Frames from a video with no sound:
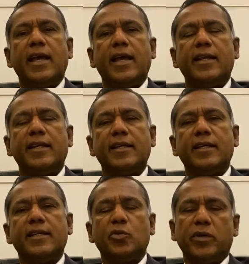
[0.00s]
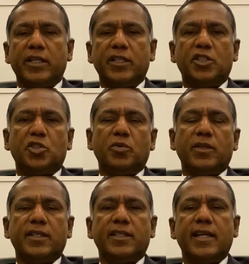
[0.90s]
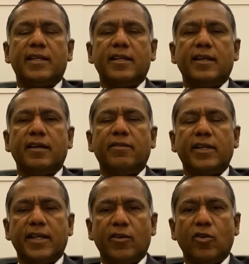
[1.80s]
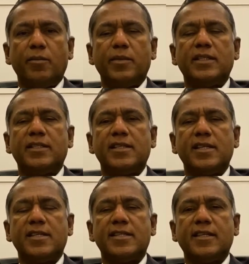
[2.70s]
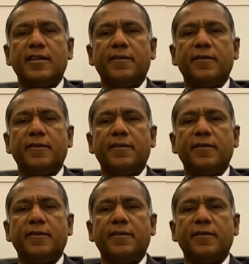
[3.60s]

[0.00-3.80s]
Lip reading: and to ensure that our requirements is